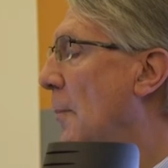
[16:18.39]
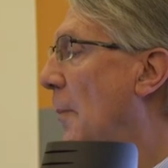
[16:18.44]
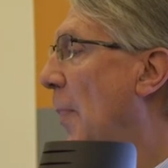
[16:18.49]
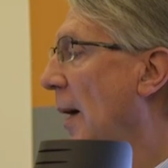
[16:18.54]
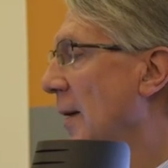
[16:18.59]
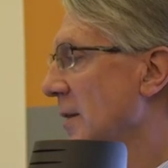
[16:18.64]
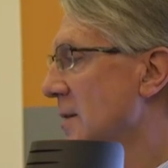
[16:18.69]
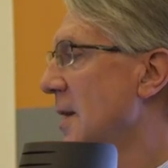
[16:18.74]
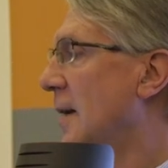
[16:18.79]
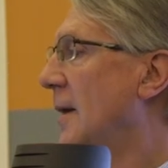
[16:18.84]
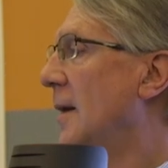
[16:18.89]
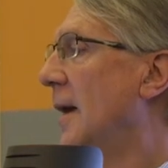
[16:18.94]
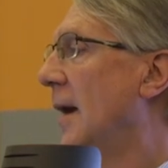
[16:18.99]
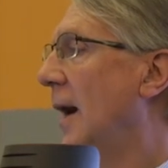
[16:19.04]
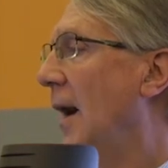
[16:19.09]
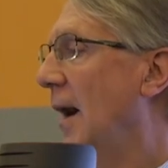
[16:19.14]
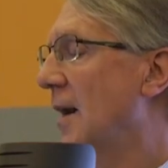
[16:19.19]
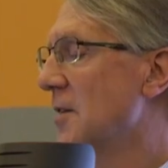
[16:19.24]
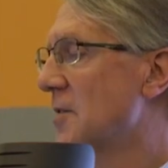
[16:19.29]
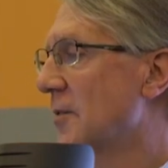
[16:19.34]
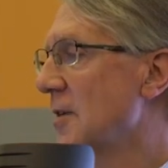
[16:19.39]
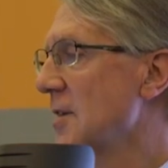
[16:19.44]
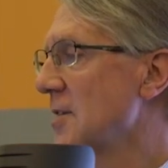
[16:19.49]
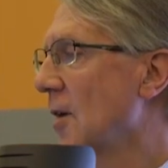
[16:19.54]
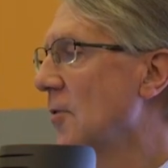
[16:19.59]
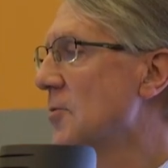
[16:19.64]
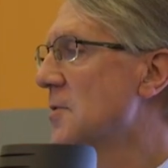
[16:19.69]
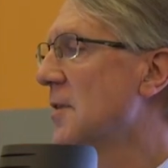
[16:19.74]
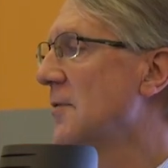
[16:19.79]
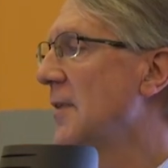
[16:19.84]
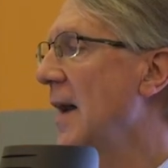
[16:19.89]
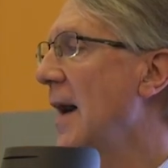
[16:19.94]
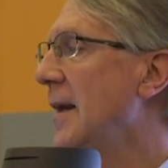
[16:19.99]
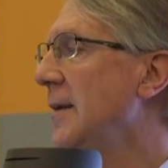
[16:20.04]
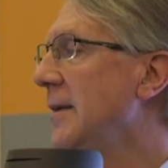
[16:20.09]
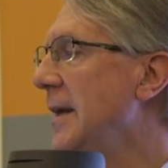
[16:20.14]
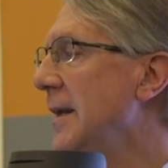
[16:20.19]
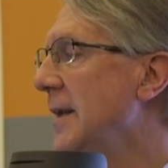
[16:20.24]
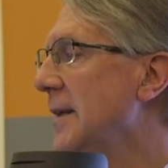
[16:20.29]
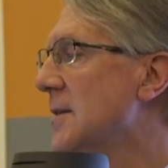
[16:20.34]
but as a result of
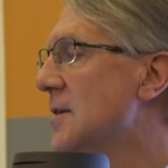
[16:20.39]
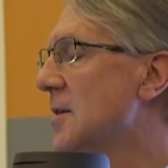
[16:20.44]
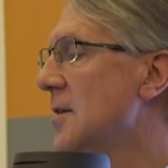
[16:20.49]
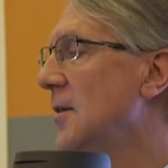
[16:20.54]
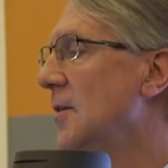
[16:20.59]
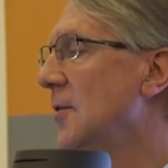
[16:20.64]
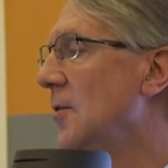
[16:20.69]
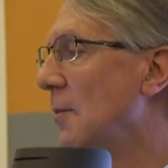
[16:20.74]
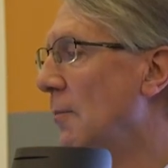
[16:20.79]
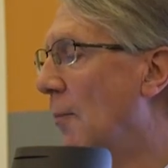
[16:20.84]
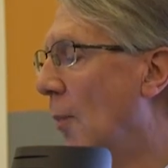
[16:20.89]
that, leading to